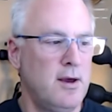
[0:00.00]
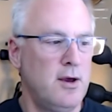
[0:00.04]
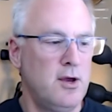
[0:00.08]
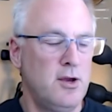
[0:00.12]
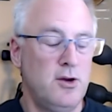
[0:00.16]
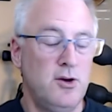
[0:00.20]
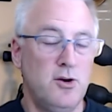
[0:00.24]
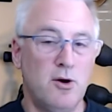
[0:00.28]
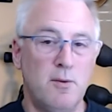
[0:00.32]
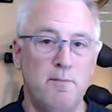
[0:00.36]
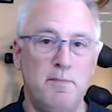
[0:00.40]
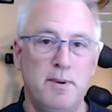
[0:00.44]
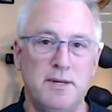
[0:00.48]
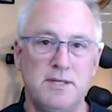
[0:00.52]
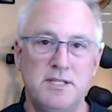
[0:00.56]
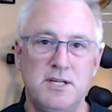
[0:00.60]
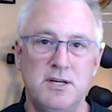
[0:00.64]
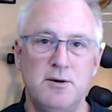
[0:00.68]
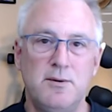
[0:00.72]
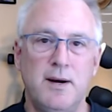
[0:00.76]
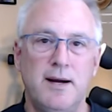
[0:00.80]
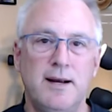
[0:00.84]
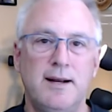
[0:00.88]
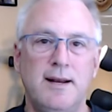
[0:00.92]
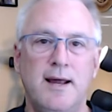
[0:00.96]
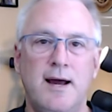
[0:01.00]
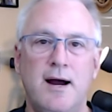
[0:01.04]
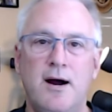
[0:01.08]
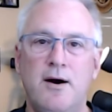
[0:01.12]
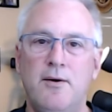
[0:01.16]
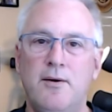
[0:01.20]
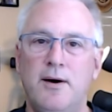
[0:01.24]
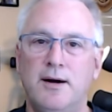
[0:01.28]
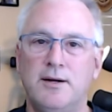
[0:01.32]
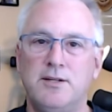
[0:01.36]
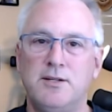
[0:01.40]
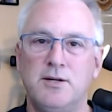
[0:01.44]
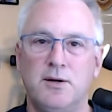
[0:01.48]
You're busy right
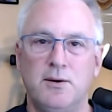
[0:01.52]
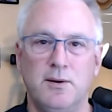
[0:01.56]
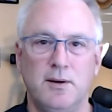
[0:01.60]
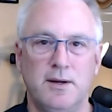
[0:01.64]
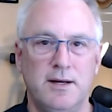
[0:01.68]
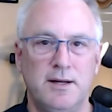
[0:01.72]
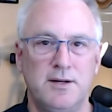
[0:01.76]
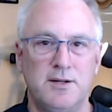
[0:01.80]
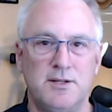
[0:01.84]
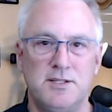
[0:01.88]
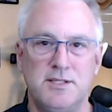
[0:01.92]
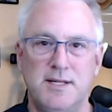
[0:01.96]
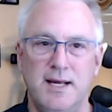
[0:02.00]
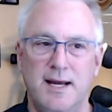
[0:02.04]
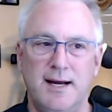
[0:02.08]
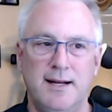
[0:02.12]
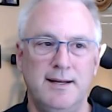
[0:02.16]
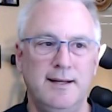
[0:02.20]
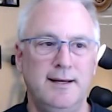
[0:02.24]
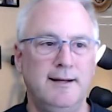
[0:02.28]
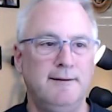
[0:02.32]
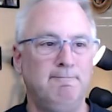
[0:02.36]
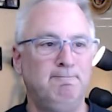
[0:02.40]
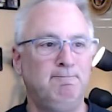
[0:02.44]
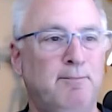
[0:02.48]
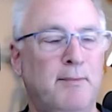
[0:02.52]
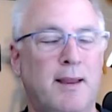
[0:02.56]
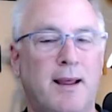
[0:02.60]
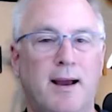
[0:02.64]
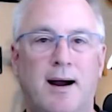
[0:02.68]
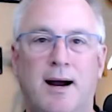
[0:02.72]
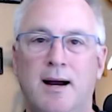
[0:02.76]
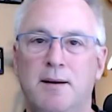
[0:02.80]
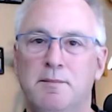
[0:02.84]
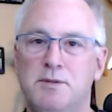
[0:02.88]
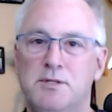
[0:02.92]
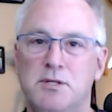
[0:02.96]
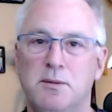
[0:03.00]
now. I totally understand it.
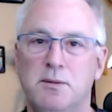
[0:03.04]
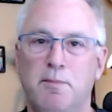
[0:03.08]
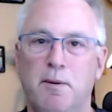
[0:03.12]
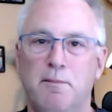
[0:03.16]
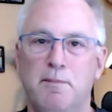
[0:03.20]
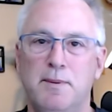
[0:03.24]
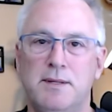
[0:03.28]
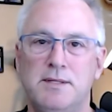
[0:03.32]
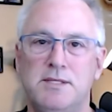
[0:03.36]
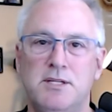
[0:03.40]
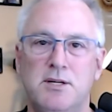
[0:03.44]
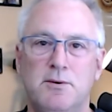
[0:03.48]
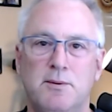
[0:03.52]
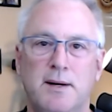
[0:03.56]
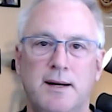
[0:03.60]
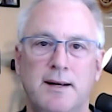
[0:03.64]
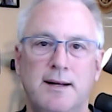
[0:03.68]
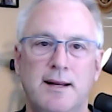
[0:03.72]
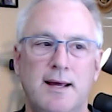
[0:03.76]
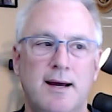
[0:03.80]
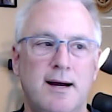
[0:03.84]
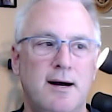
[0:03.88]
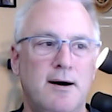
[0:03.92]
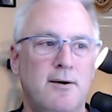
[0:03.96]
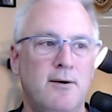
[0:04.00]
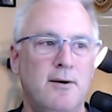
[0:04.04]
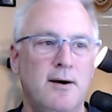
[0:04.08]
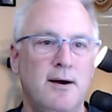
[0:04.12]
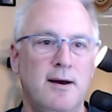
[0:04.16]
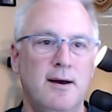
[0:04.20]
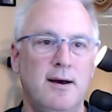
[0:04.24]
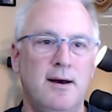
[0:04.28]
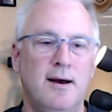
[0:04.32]
I'm super busy right now.